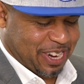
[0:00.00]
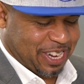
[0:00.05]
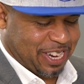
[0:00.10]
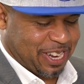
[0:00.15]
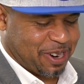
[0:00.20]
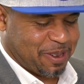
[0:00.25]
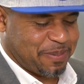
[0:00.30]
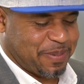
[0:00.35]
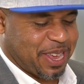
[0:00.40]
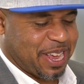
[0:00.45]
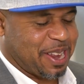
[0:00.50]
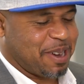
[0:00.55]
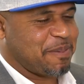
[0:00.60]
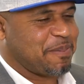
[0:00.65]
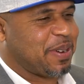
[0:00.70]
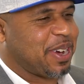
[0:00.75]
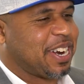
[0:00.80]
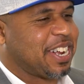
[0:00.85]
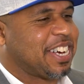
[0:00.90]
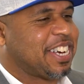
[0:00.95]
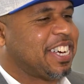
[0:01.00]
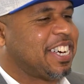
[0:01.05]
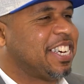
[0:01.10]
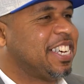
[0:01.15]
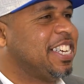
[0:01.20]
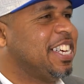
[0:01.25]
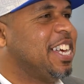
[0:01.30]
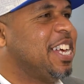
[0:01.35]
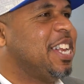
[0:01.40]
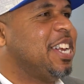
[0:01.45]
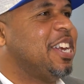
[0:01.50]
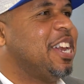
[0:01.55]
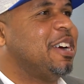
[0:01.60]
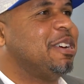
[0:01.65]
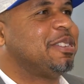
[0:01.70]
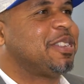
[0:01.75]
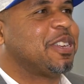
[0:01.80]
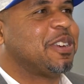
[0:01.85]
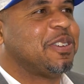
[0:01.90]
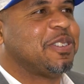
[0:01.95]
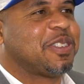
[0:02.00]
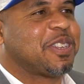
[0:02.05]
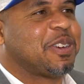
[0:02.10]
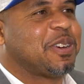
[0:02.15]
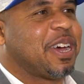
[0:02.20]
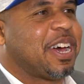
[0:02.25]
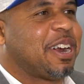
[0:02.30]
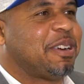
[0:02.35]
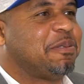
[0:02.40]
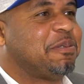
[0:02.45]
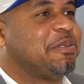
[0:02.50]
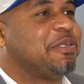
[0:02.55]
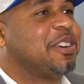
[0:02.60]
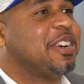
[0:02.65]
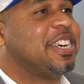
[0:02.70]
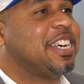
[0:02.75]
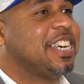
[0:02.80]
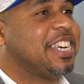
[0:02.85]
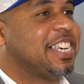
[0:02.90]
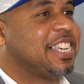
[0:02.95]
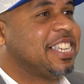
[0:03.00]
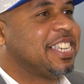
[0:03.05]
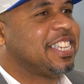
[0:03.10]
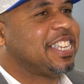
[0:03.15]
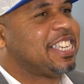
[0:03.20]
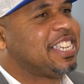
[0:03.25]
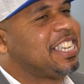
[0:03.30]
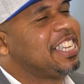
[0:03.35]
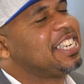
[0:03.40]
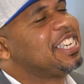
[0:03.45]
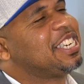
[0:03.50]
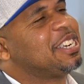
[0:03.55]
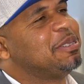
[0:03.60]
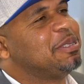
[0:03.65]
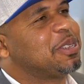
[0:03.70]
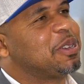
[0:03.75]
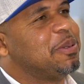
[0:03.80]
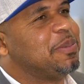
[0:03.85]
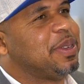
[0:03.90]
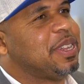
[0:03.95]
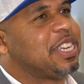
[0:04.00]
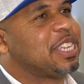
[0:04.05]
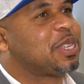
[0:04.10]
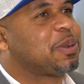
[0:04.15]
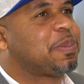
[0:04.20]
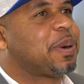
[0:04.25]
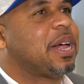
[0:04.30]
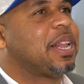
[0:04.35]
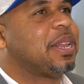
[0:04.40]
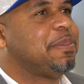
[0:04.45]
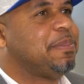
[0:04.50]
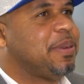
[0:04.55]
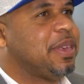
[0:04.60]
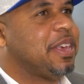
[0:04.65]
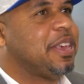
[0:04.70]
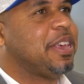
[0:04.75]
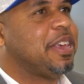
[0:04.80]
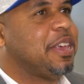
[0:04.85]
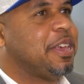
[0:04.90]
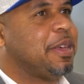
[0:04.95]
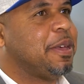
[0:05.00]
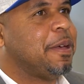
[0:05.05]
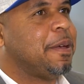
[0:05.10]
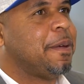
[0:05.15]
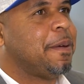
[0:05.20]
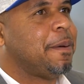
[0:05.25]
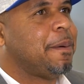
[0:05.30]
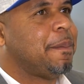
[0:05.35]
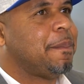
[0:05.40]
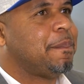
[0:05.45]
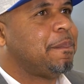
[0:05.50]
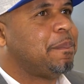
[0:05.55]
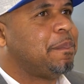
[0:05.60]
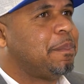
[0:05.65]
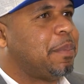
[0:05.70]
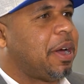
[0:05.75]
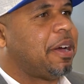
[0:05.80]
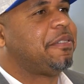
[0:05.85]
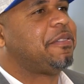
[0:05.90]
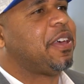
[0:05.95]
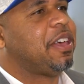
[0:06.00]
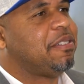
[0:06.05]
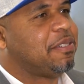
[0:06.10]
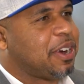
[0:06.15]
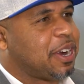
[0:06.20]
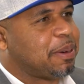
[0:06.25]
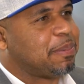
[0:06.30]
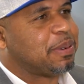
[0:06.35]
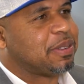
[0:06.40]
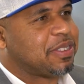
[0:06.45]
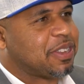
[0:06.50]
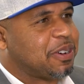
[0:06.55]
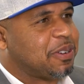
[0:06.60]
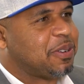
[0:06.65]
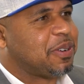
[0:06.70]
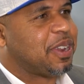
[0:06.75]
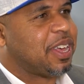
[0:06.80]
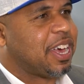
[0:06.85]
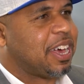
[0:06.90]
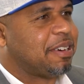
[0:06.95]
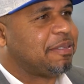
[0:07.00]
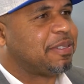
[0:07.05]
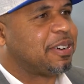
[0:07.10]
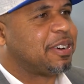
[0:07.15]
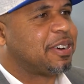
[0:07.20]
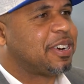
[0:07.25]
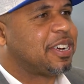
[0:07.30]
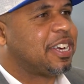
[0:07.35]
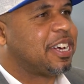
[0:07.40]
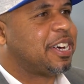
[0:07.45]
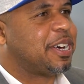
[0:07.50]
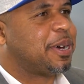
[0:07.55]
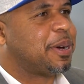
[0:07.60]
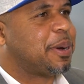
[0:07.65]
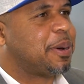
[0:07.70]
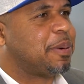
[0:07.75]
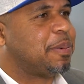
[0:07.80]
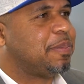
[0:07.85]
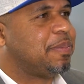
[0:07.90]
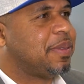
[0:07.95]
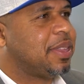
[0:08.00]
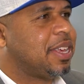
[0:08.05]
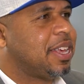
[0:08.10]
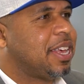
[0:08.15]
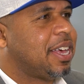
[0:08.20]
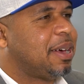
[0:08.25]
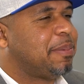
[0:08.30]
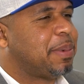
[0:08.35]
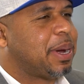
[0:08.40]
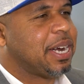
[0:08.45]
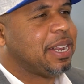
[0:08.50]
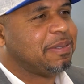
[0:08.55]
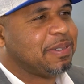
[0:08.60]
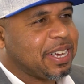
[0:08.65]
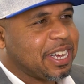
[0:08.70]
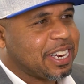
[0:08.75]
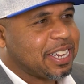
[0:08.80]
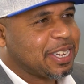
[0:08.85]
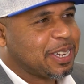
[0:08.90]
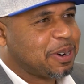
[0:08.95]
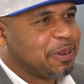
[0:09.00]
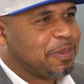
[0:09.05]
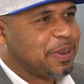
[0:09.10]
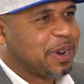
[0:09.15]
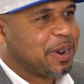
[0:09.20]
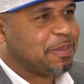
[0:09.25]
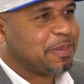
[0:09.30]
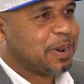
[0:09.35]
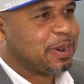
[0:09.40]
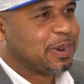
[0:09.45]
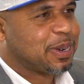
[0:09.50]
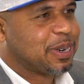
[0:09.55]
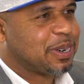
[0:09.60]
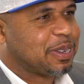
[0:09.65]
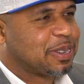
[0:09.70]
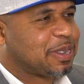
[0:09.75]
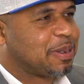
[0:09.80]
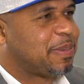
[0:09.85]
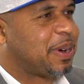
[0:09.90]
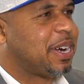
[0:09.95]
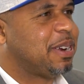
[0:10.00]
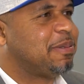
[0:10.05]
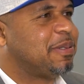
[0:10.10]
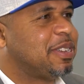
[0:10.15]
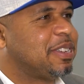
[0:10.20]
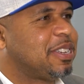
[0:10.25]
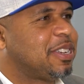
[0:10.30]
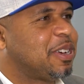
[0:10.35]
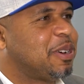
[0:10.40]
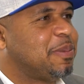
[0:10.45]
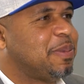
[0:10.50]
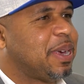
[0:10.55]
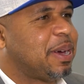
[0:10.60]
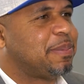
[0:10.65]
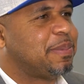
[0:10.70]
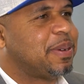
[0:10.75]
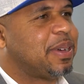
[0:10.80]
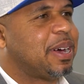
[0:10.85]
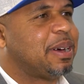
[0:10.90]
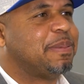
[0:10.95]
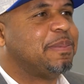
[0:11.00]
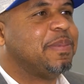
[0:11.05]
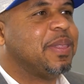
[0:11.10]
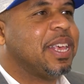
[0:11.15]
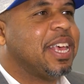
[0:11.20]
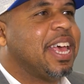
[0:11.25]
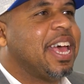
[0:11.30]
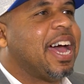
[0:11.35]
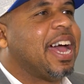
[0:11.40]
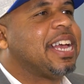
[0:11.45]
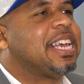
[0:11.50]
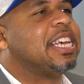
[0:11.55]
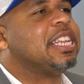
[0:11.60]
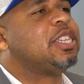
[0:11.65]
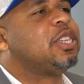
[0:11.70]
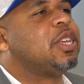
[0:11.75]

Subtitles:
a little bit, but no. So got this show is this probably be my favorite episode ever. Might even get a little bit emotional. Somebody once told me I get